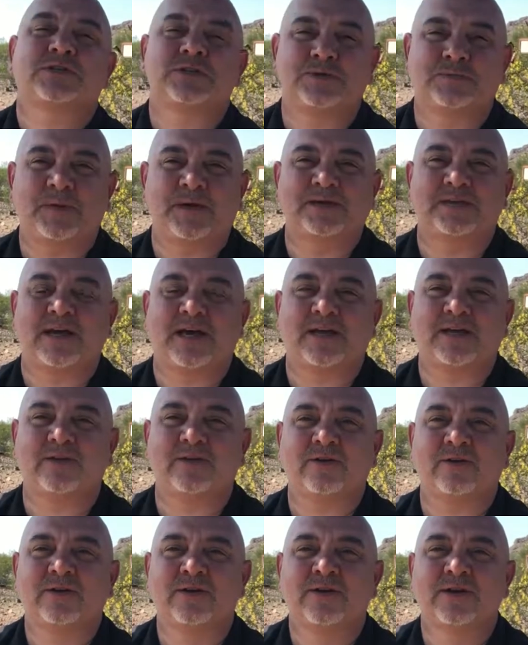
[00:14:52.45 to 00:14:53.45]
to
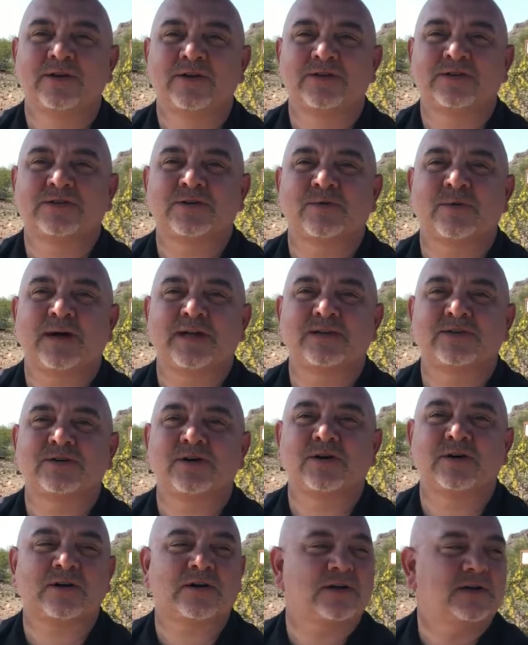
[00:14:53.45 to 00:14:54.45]
spectacular. So I
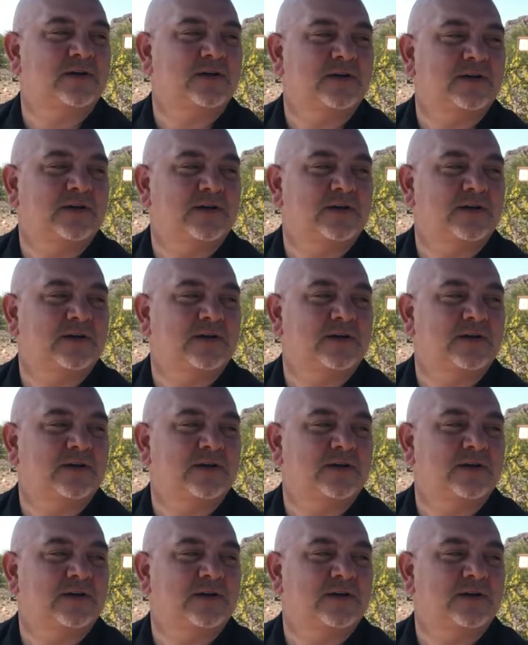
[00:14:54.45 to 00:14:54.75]
took